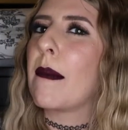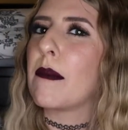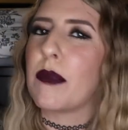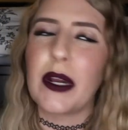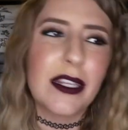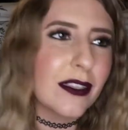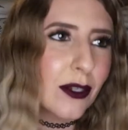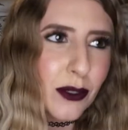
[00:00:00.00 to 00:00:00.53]

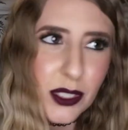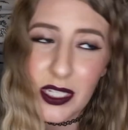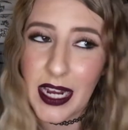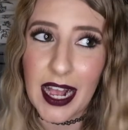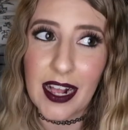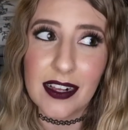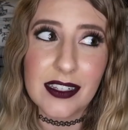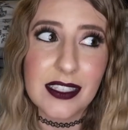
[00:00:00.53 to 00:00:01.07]
bring those
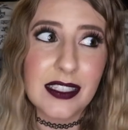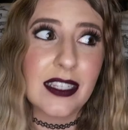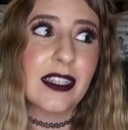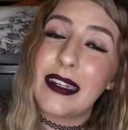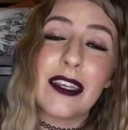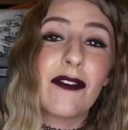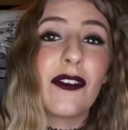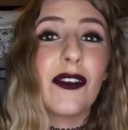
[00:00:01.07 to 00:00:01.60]
snacks,
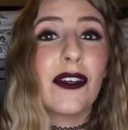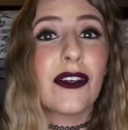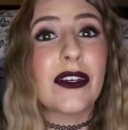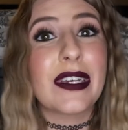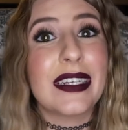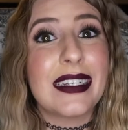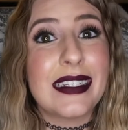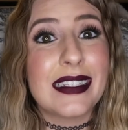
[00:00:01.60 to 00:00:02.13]
and if you know your
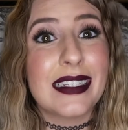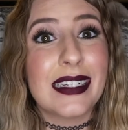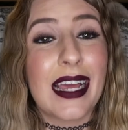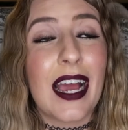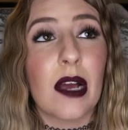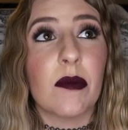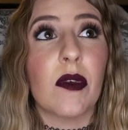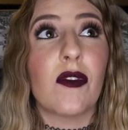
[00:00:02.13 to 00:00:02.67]
kid needs a
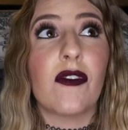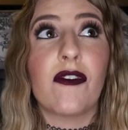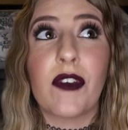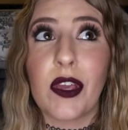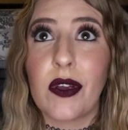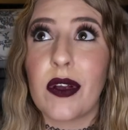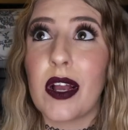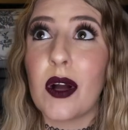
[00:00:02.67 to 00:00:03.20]
nap,
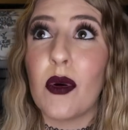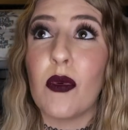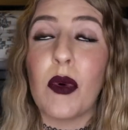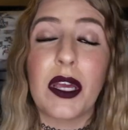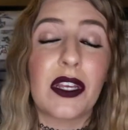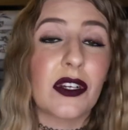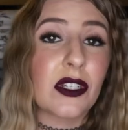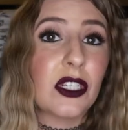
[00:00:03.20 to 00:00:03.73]
figure out
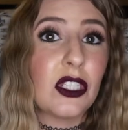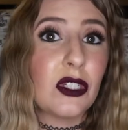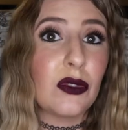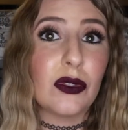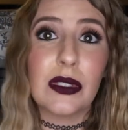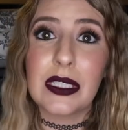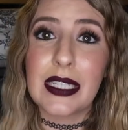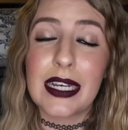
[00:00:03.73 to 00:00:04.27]
what you're gonna
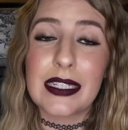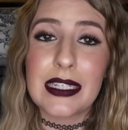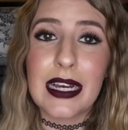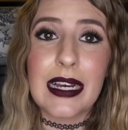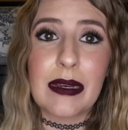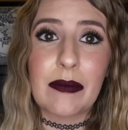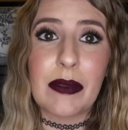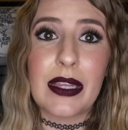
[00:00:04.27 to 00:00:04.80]
do during that
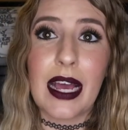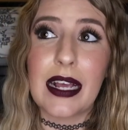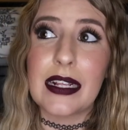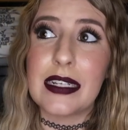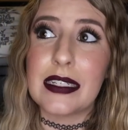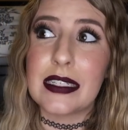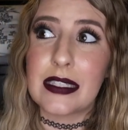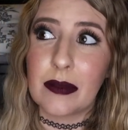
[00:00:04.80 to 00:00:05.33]
time.
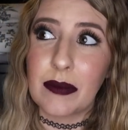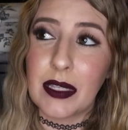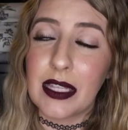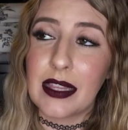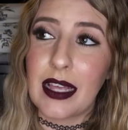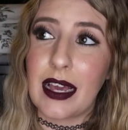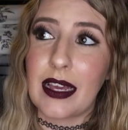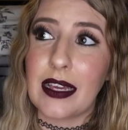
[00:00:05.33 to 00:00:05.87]
That is
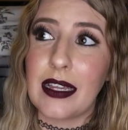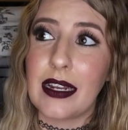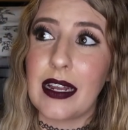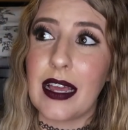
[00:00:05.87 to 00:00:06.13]
something that